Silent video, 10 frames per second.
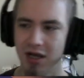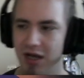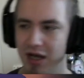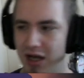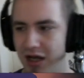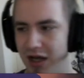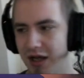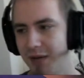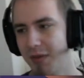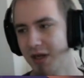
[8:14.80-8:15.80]

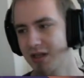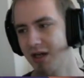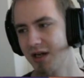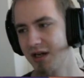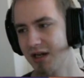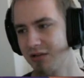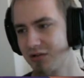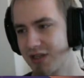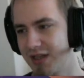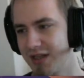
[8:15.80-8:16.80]
But I don't
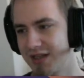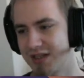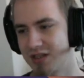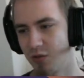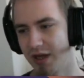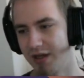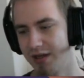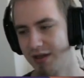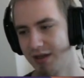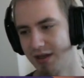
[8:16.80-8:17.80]
see this is the way
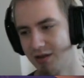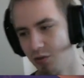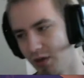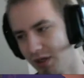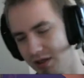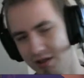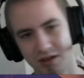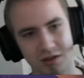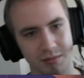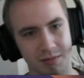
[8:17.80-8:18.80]
that you will
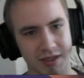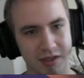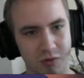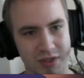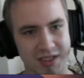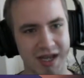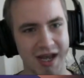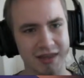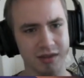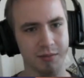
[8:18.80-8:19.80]
complete the quest
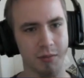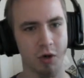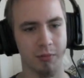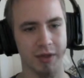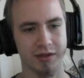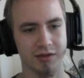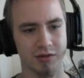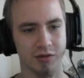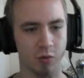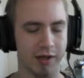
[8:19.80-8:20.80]
at the moment.
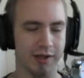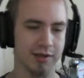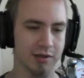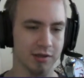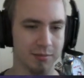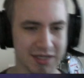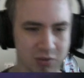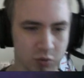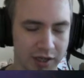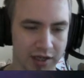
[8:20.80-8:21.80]
The best
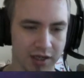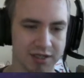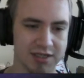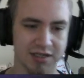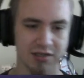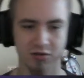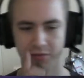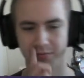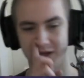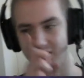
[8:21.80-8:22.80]
way I'd see to
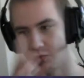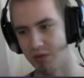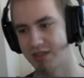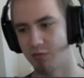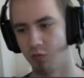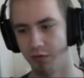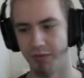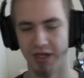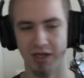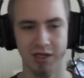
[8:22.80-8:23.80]
complete the quest would be